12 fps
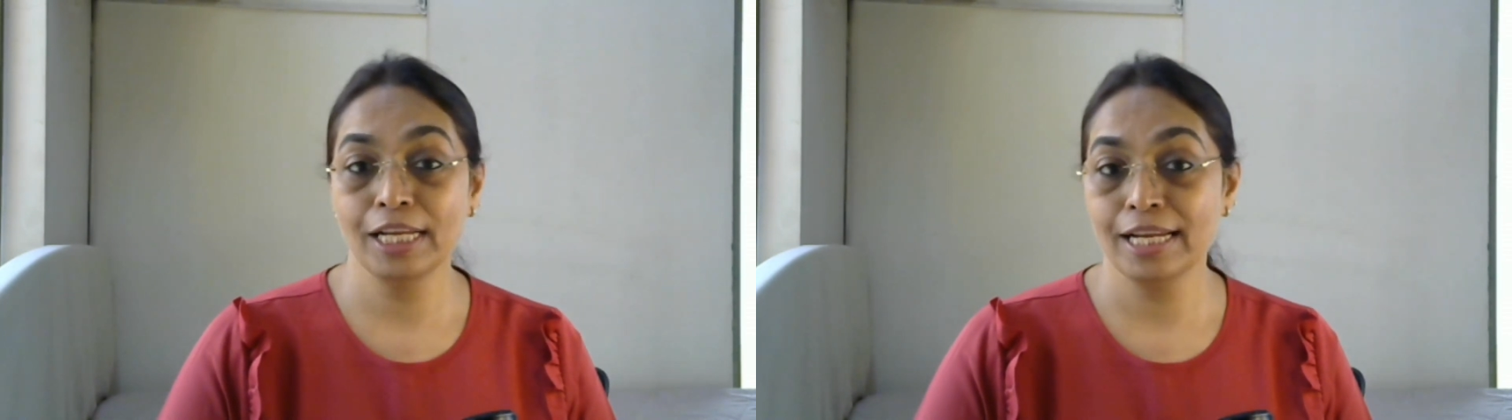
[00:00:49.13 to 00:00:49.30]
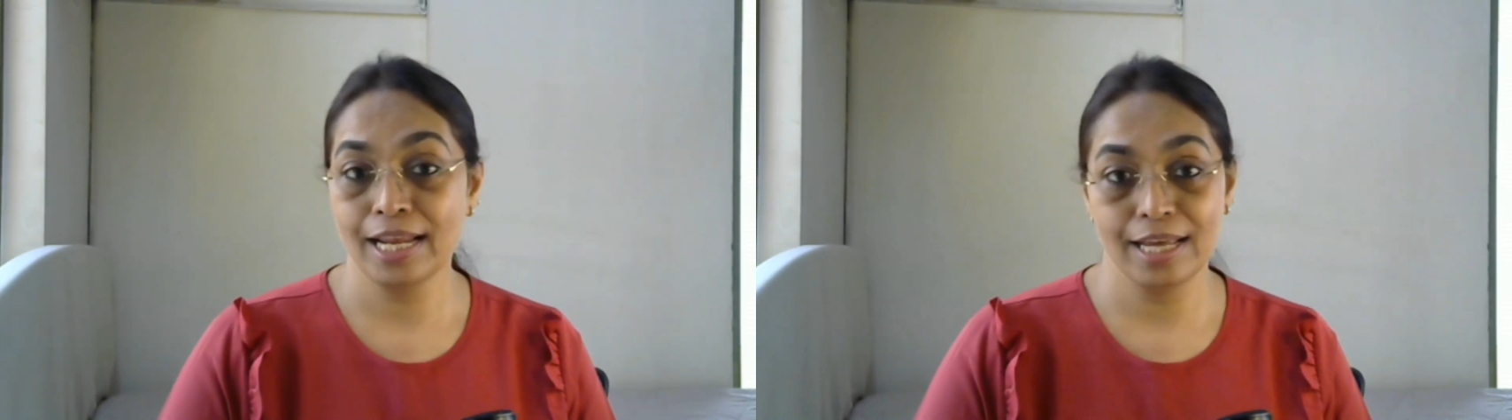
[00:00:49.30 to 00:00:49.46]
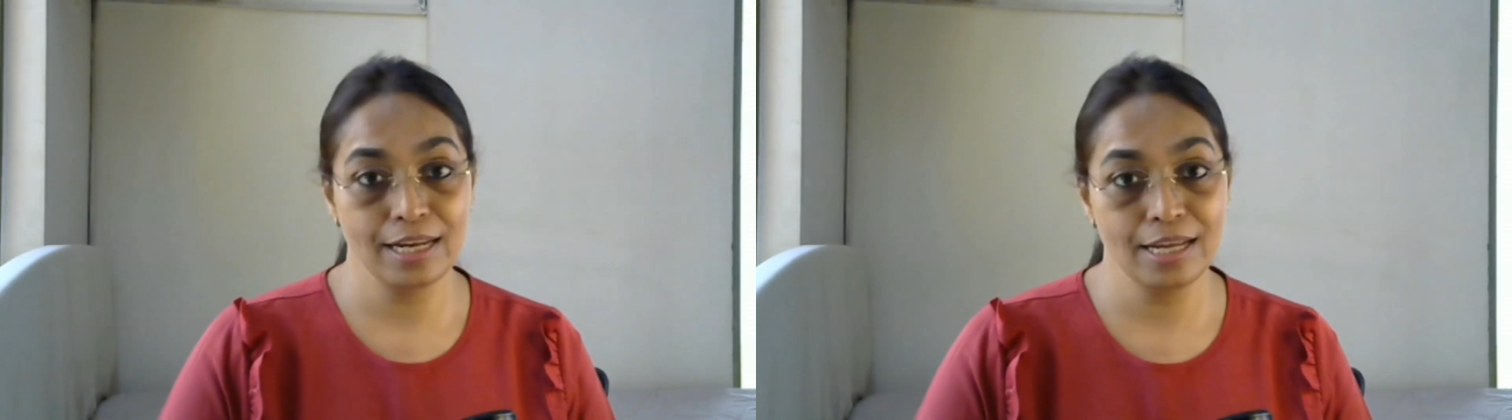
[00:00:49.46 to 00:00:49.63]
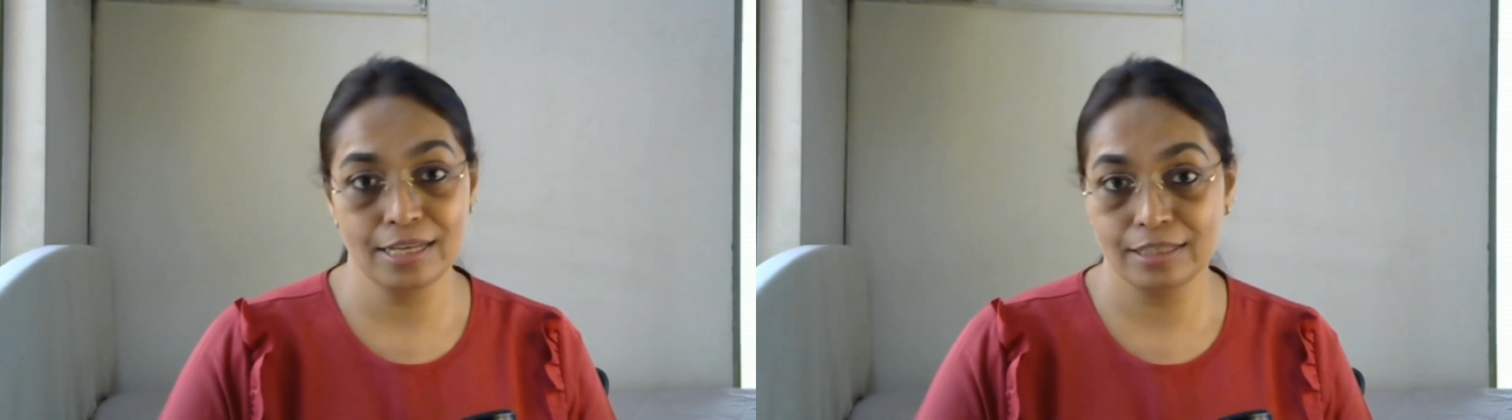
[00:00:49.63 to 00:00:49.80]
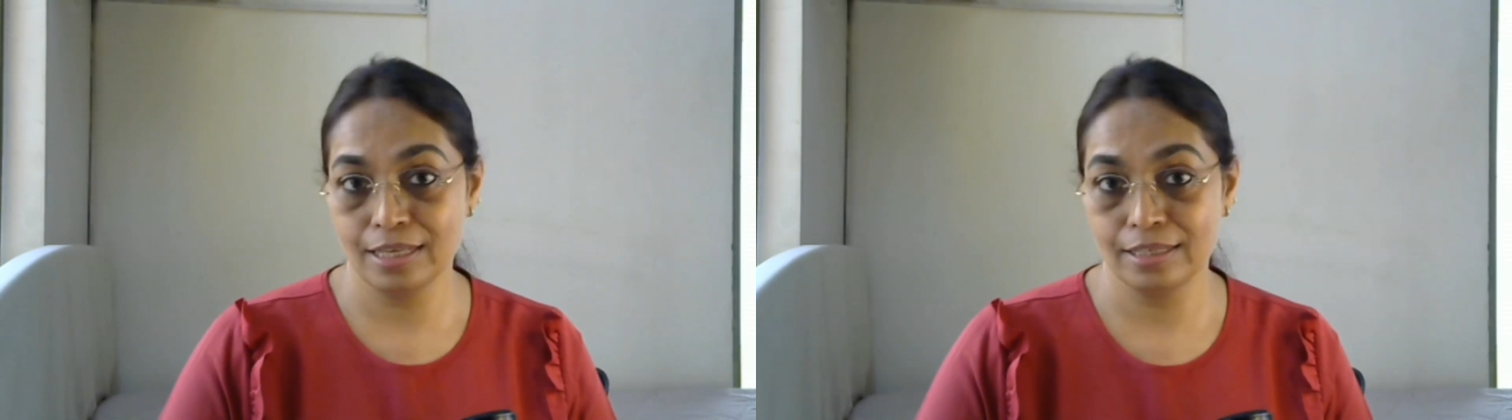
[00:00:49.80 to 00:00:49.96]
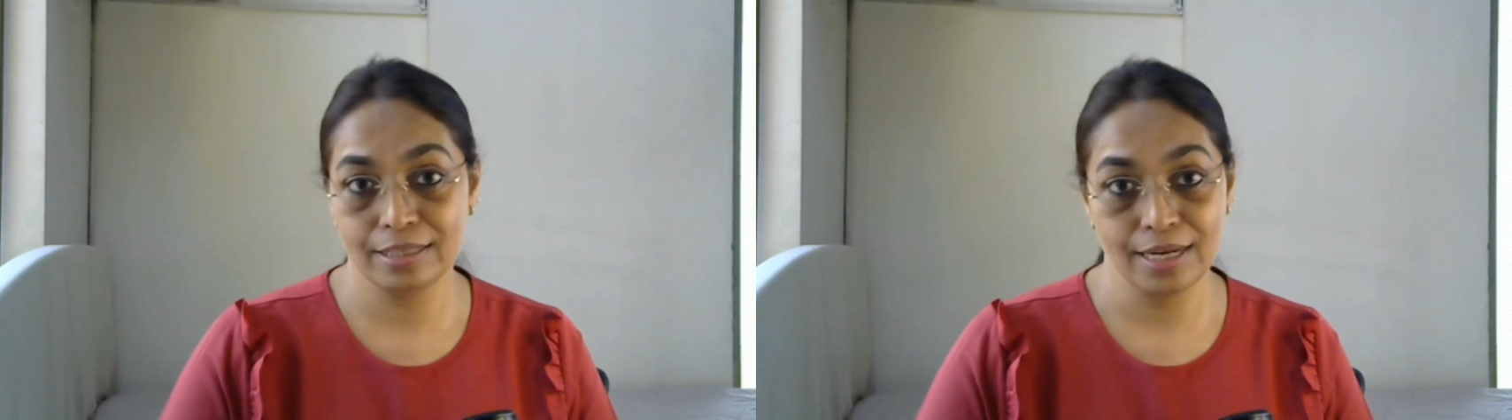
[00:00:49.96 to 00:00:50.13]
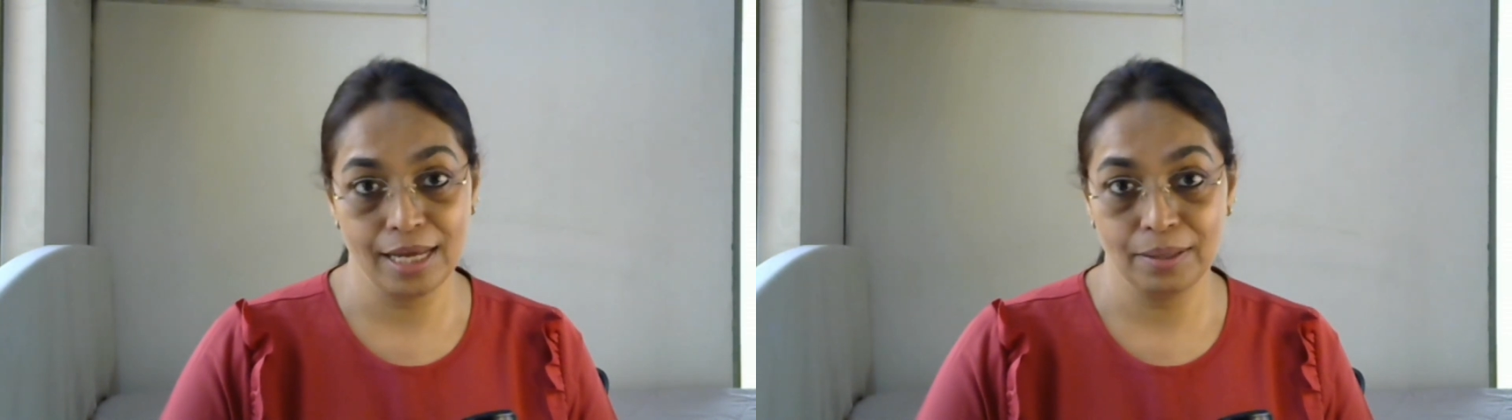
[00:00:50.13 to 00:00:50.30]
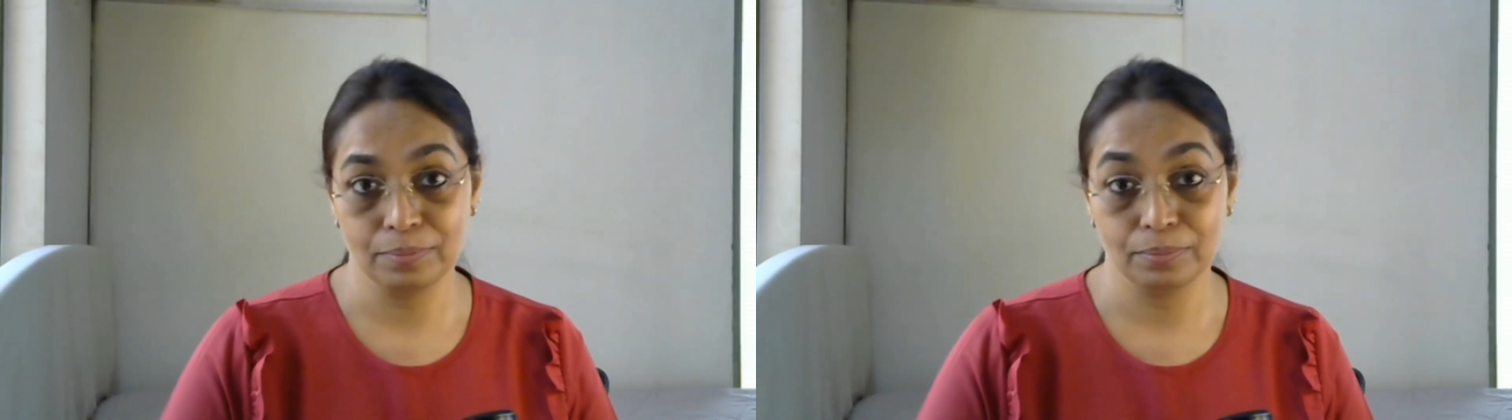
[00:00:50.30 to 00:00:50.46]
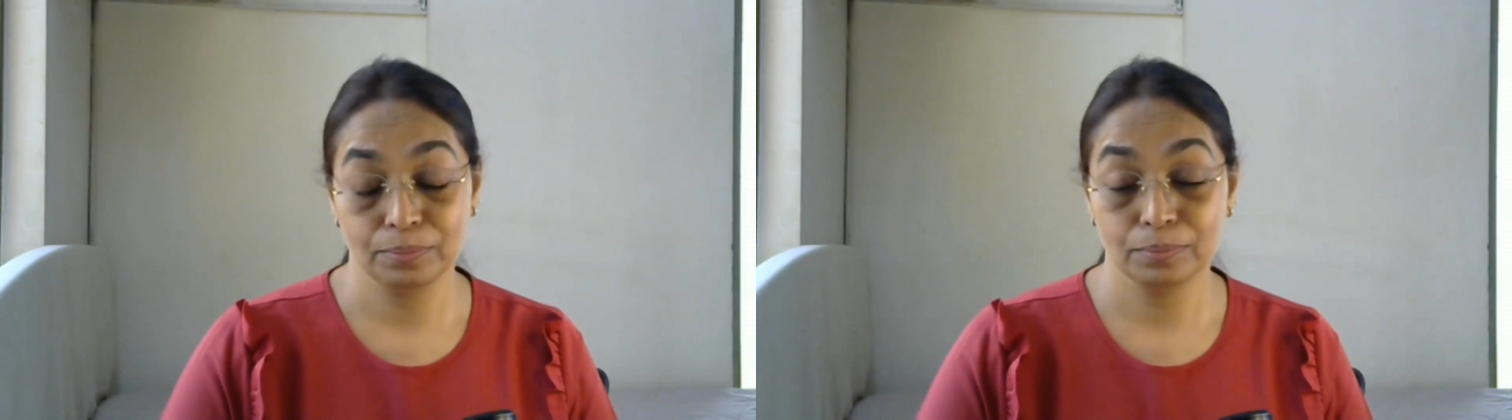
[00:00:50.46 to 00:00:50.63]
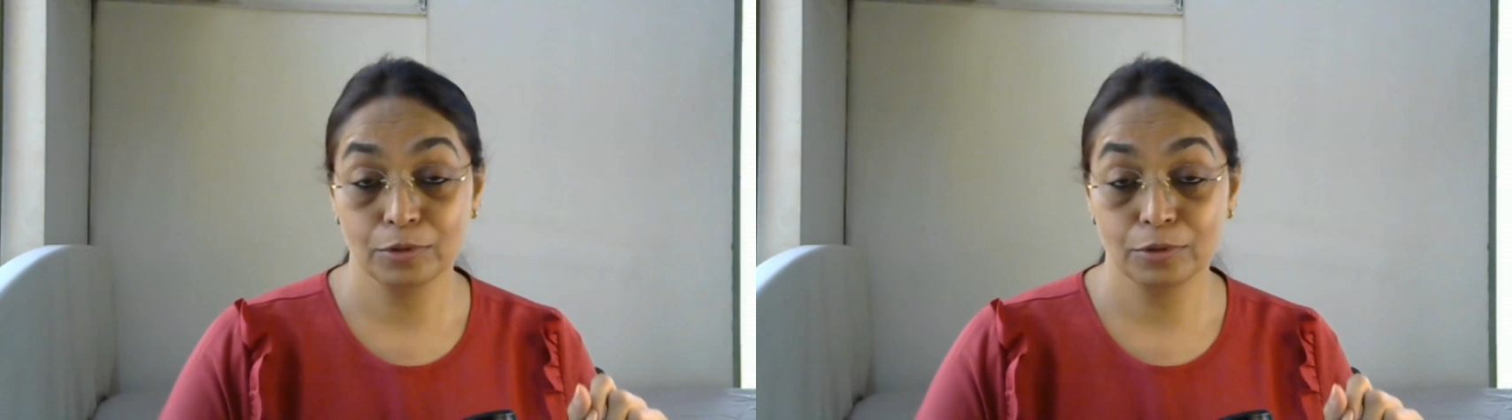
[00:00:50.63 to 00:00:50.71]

in Aries this time,